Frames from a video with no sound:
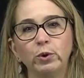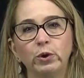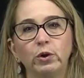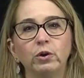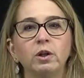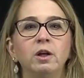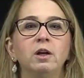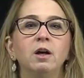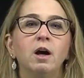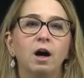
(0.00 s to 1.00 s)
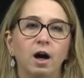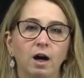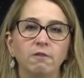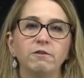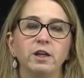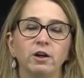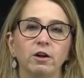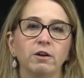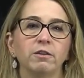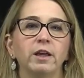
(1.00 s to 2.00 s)
pull of the
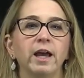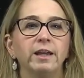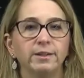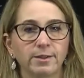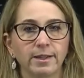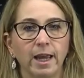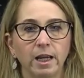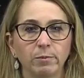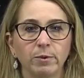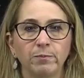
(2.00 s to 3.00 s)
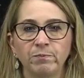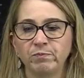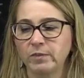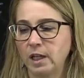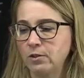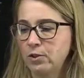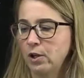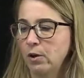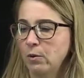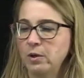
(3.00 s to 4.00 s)
Earth and escape. And
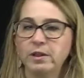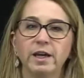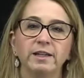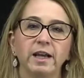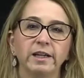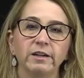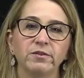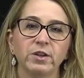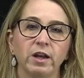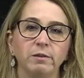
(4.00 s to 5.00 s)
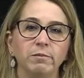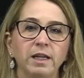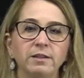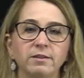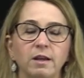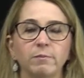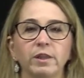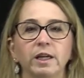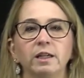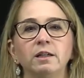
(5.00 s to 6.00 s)
so that negative sign means
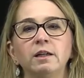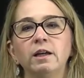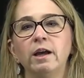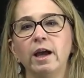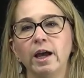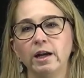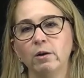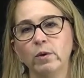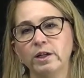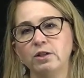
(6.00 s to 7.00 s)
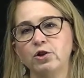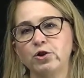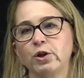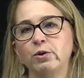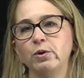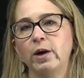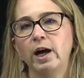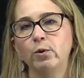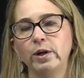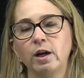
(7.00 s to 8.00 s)
something, and I wanted to show you
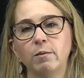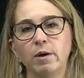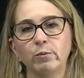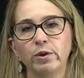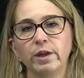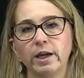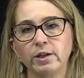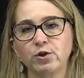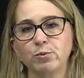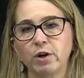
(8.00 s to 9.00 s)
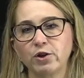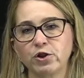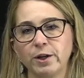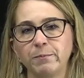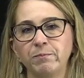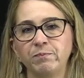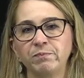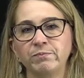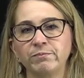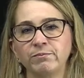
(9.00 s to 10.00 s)
how we come up with that expression.
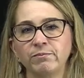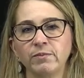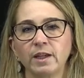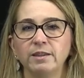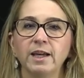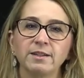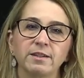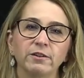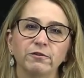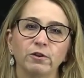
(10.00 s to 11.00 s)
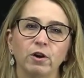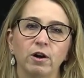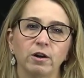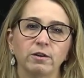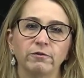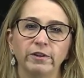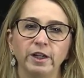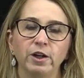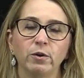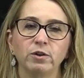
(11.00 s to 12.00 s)
And that's it for our
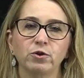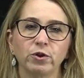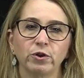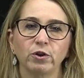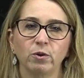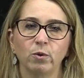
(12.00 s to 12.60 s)
video on circular